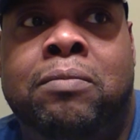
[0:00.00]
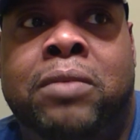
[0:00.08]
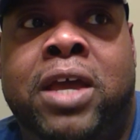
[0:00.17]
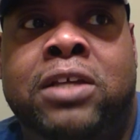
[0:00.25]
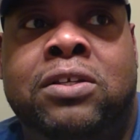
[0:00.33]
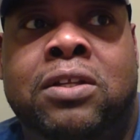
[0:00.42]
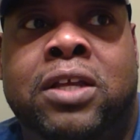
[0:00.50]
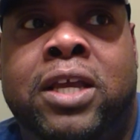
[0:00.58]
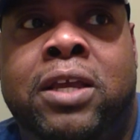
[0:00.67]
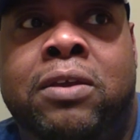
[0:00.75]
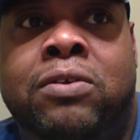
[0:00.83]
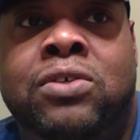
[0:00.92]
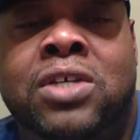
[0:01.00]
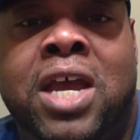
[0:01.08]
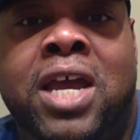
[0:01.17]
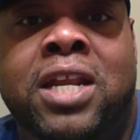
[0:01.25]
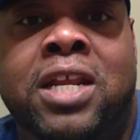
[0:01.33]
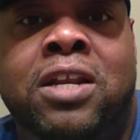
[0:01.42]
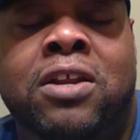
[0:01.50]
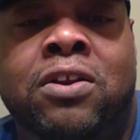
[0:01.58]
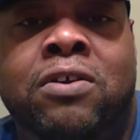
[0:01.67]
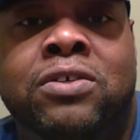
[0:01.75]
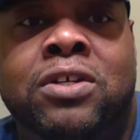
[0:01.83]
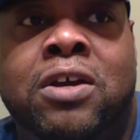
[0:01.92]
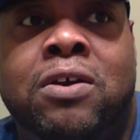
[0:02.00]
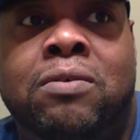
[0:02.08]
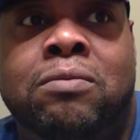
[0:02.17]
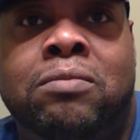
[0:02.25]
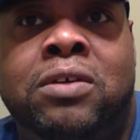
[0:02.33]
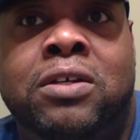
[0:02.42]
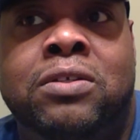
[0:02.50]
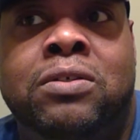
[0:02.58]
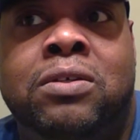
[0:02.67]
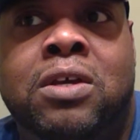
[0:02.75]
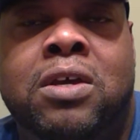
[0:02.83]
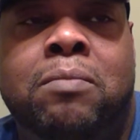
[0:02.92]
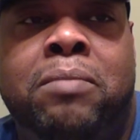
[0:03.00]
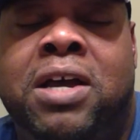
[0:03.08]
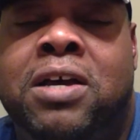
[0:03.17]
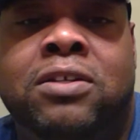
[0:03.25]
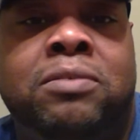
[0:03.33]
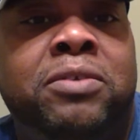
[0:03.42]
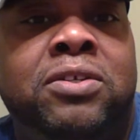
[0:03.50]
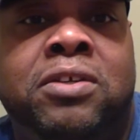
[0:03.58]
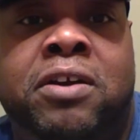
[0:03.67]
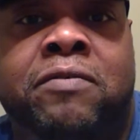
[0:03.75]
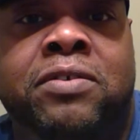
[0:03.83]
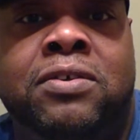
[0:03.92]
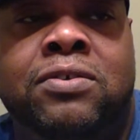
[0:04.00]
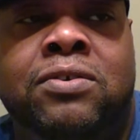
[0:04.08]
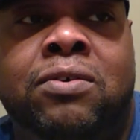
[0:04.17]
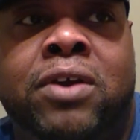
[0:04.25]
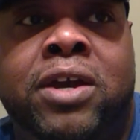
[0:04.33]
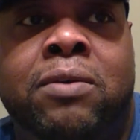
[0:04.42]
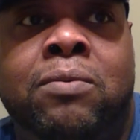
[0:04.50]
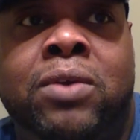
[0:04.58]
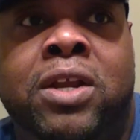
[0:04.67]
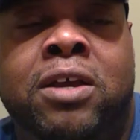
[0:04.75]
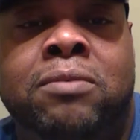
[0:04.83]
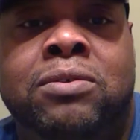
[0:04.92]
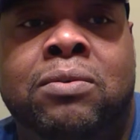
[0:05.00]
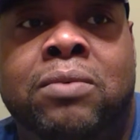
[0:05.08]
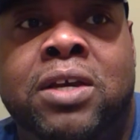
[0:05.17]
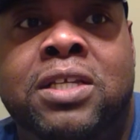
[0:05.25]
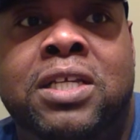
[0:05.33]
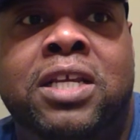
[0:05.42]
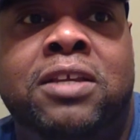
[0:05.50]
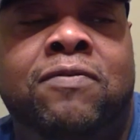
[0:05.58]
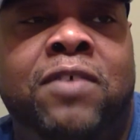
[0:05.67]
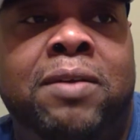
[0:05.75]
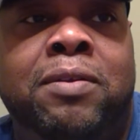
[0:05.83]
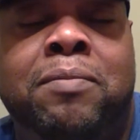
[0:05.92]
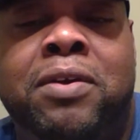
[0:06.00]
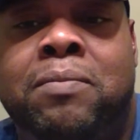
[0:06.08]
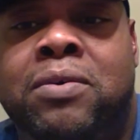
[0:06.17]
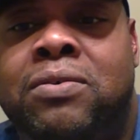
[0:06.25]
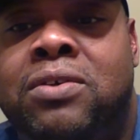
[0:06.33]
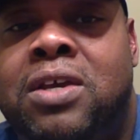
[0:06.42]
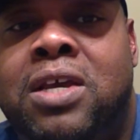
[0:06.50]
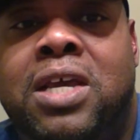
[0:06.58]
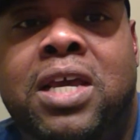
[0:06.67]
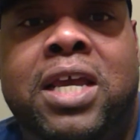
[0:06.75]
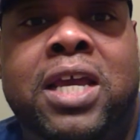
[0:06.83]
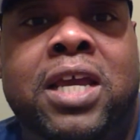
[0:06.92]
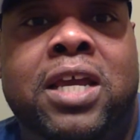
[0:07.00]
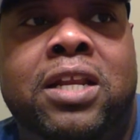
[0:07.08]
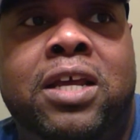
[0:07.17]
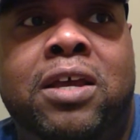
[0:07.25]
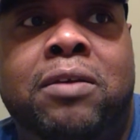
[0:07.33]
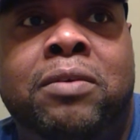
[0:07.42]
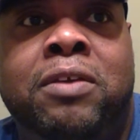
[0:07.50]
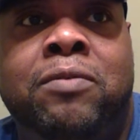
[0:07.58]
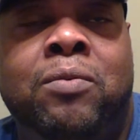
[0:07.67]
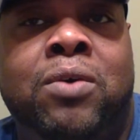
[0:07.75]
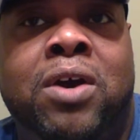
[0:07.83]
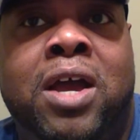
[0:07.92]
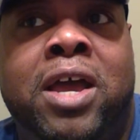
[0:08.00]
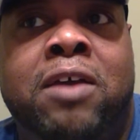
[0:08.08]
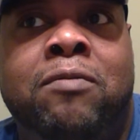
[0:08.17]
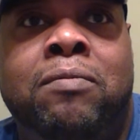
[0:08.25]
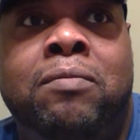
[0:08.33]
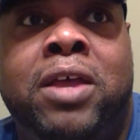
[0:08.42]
actually shined in the nursing home because my customer service is great when it comes to residents, family members. And even where I have